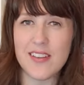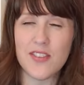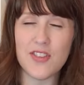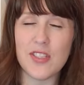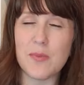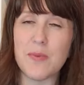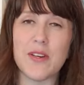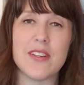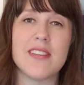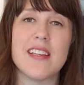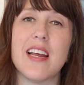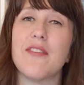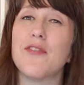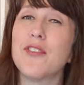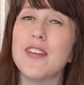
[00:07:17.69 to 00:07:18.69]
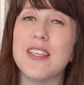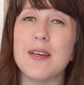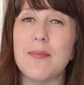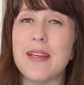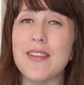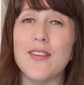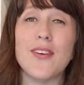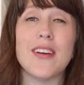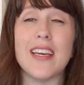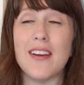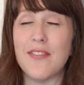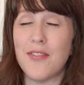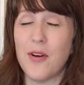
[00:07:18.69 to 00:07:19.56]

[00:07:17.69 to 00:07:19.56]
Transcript: They're just books that I've really been looking